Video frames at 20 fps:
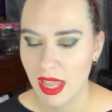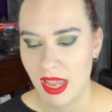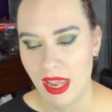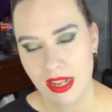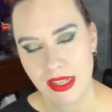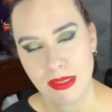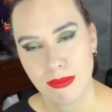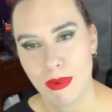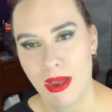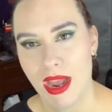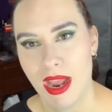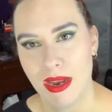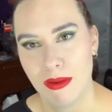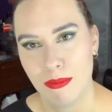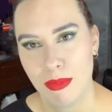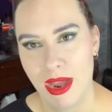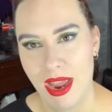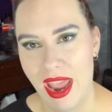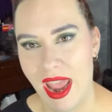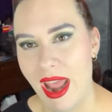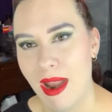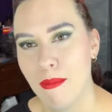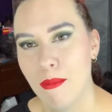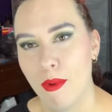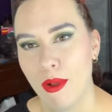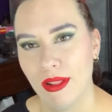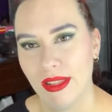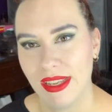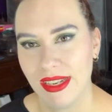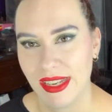inspired by Anne
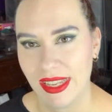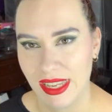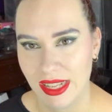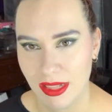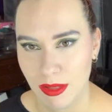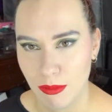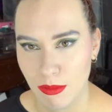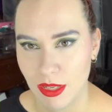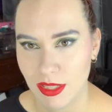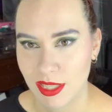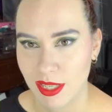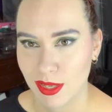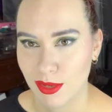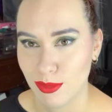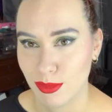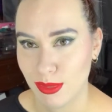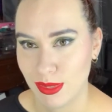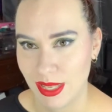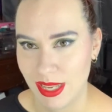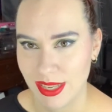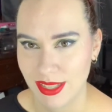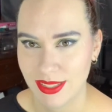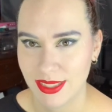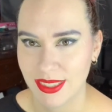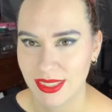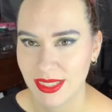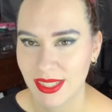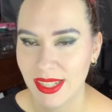Boleyn in the musical 6.